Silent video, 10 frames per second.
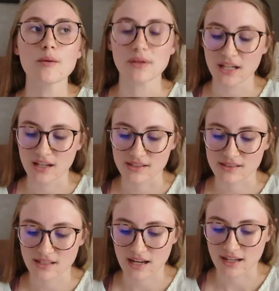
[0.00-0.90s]

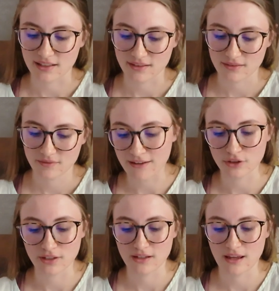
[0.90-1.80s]
because
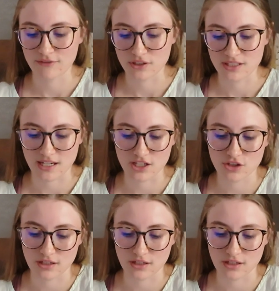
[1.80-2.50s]
every stage